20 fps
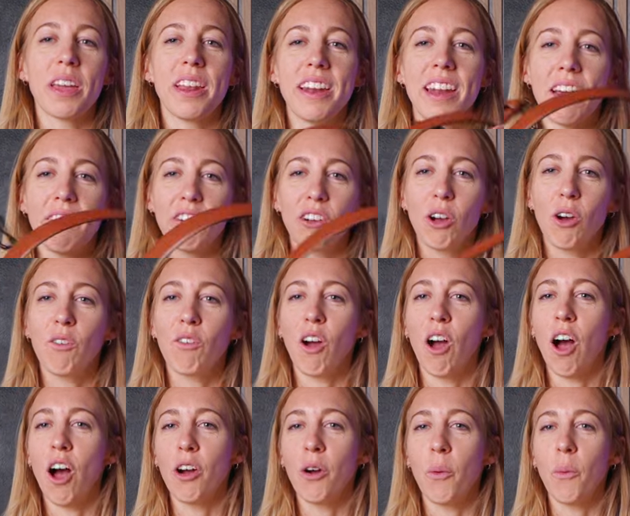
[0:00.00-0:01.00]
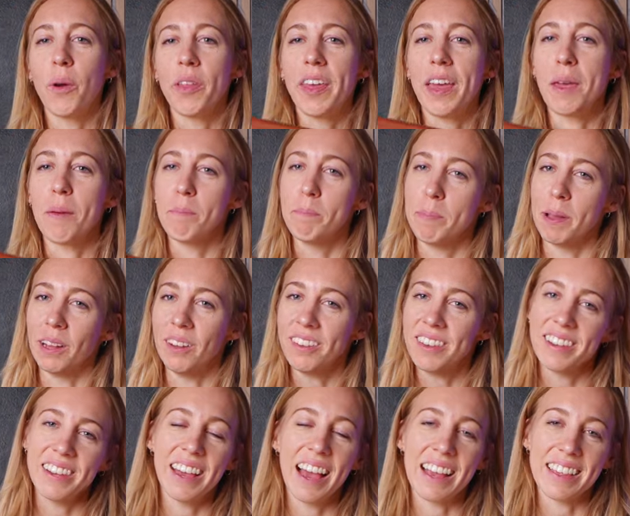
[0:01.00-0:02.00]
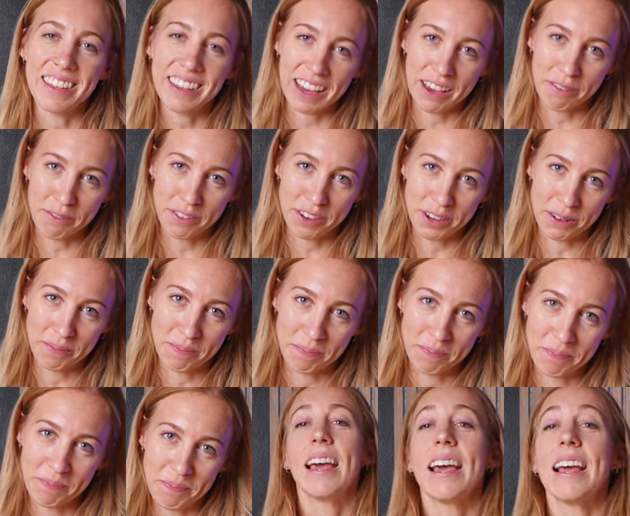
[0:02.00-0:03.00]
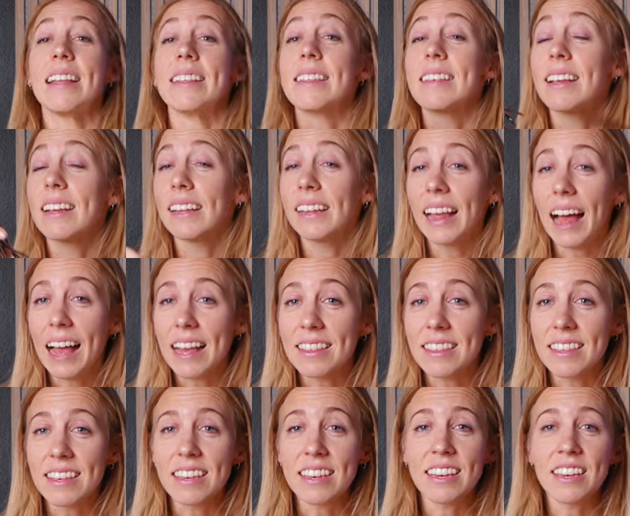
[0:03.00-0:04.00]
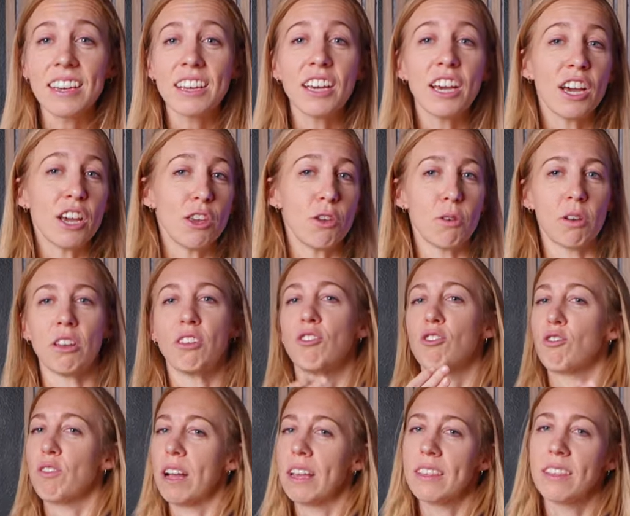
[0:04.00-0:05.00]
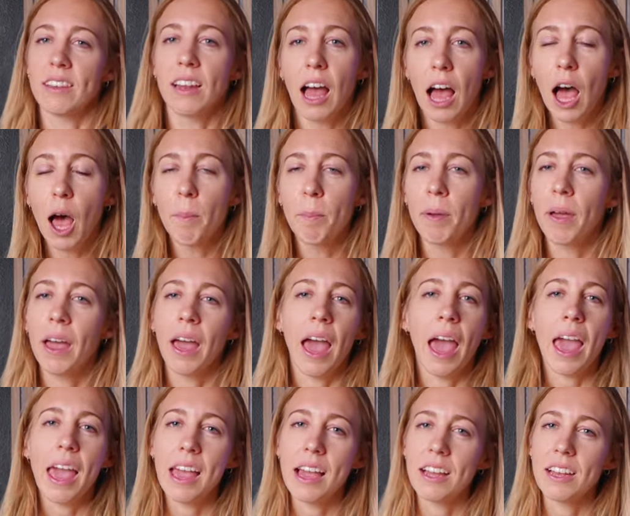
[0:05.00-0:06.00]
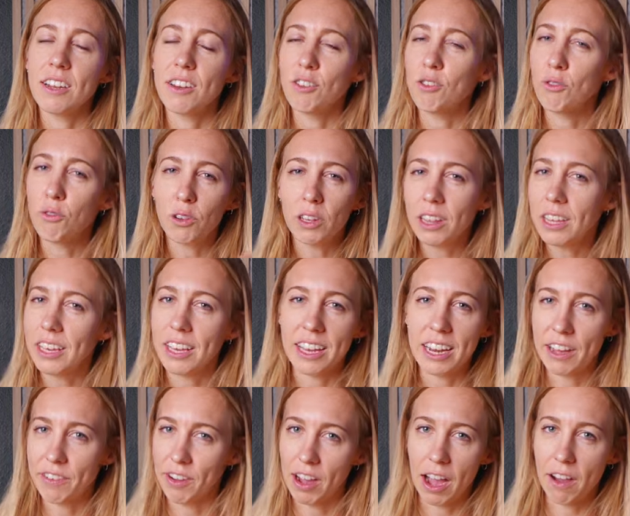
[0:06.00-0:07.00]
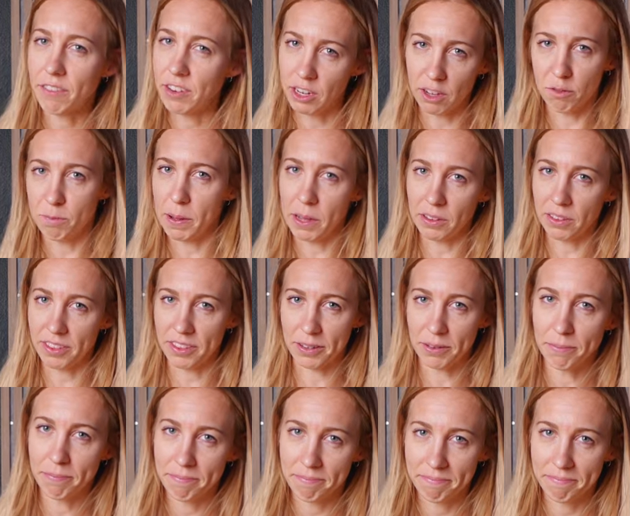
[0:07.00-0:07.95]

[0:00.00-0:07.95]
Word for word: can never go wrong with a belt as a gift. It's classy, you can dress it up, and you really can never have enough belts.